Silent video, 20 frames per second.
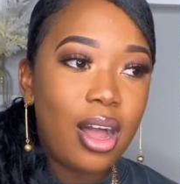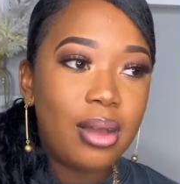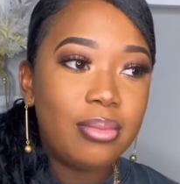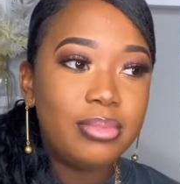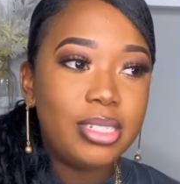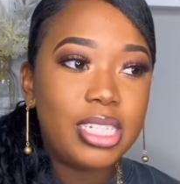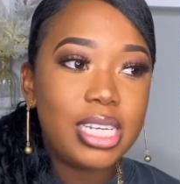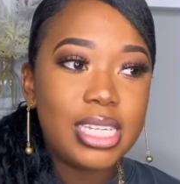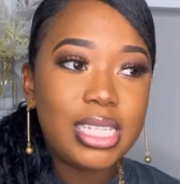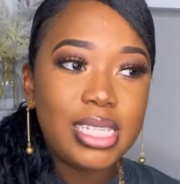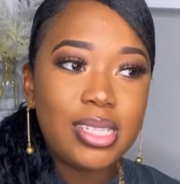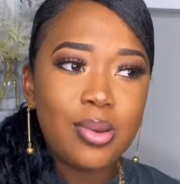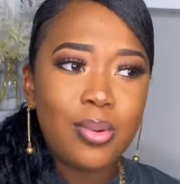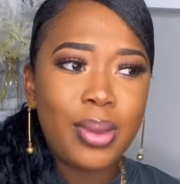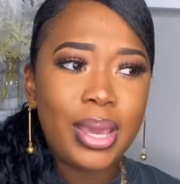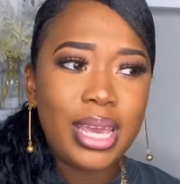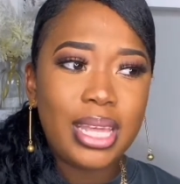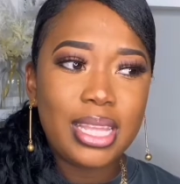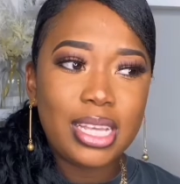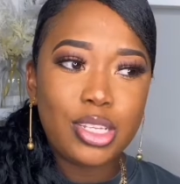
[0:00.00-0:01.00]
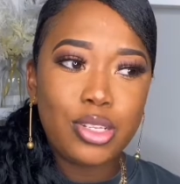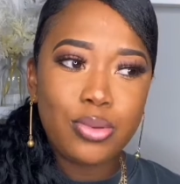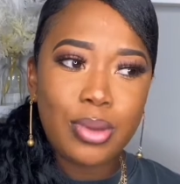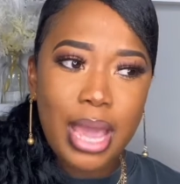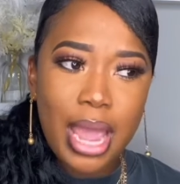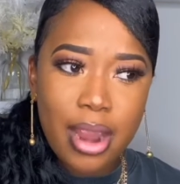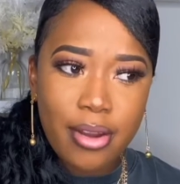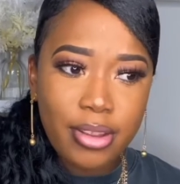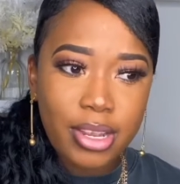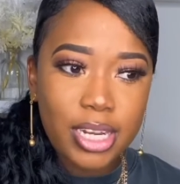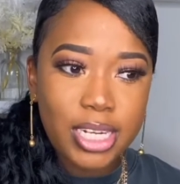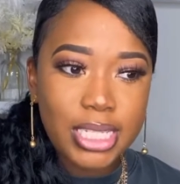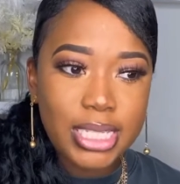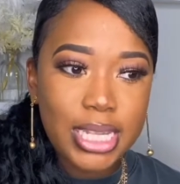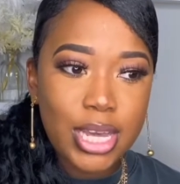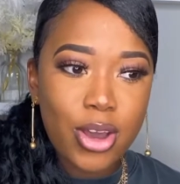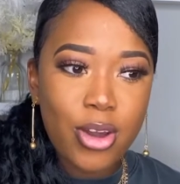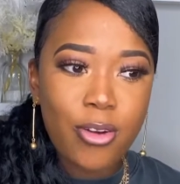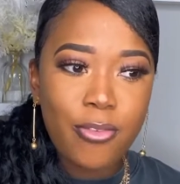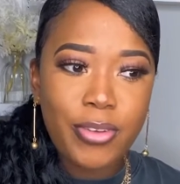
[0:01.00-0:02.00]
just the way that you carry
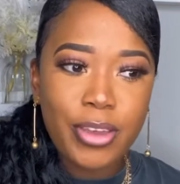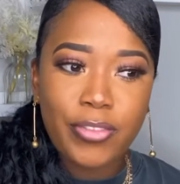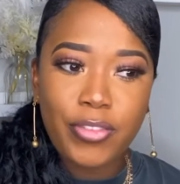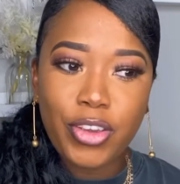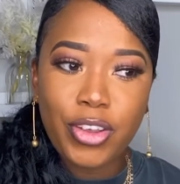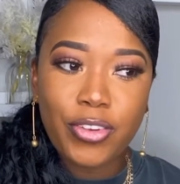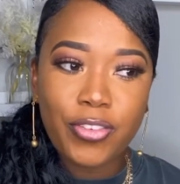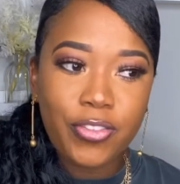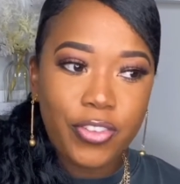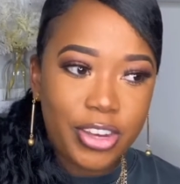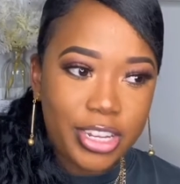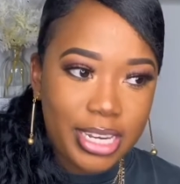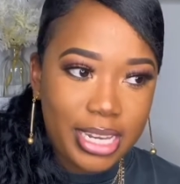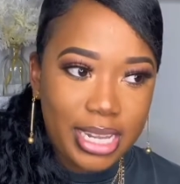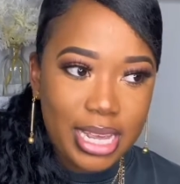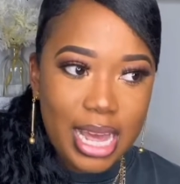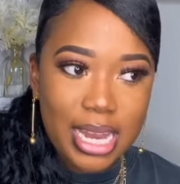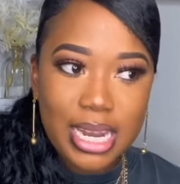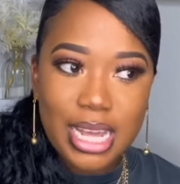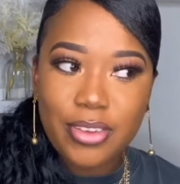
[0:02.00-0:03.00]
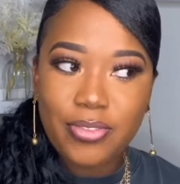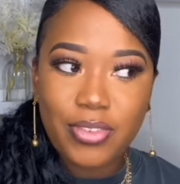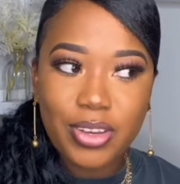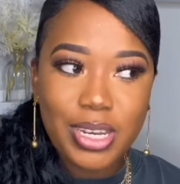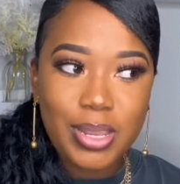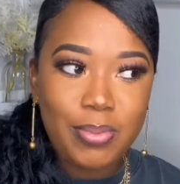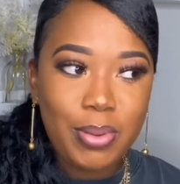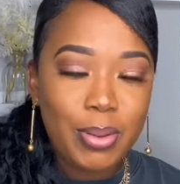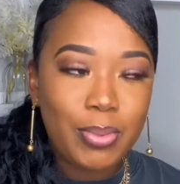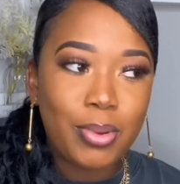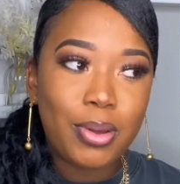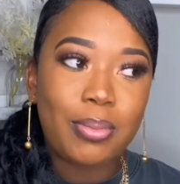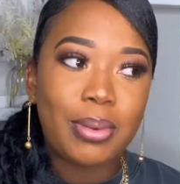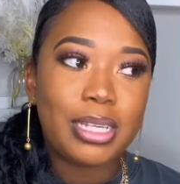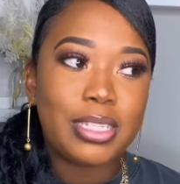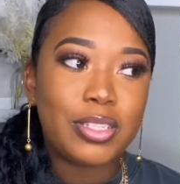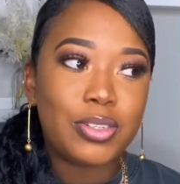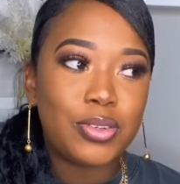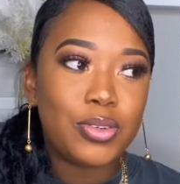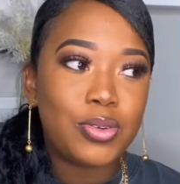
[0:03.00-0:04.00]
yourself. If you're funny, I like funny people in my
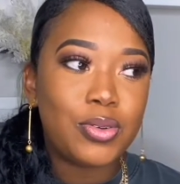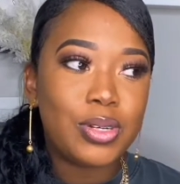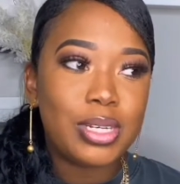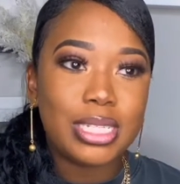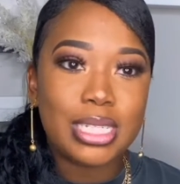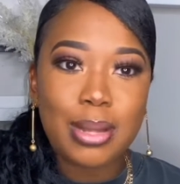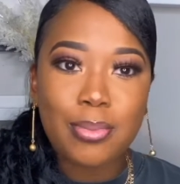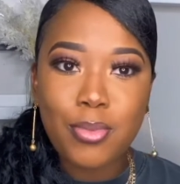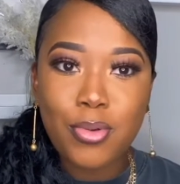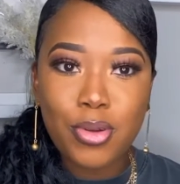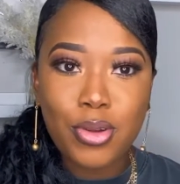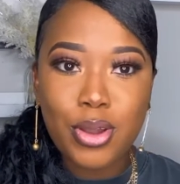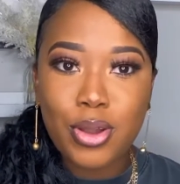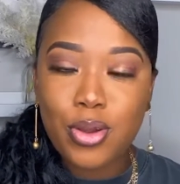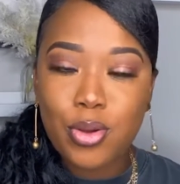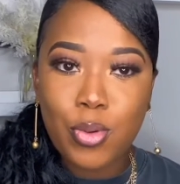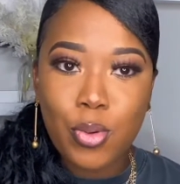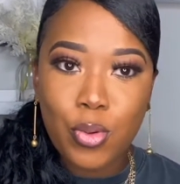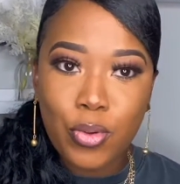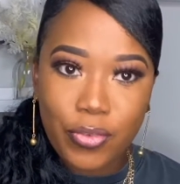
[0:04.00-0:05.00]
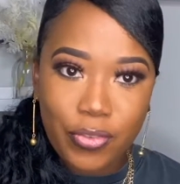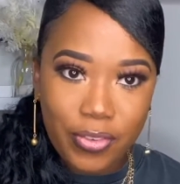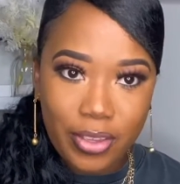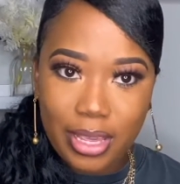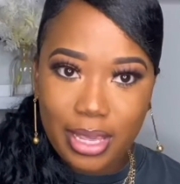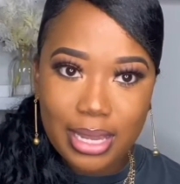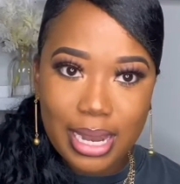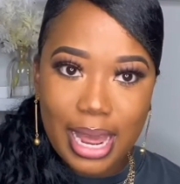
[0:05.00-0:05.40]
circle because I'm goofy.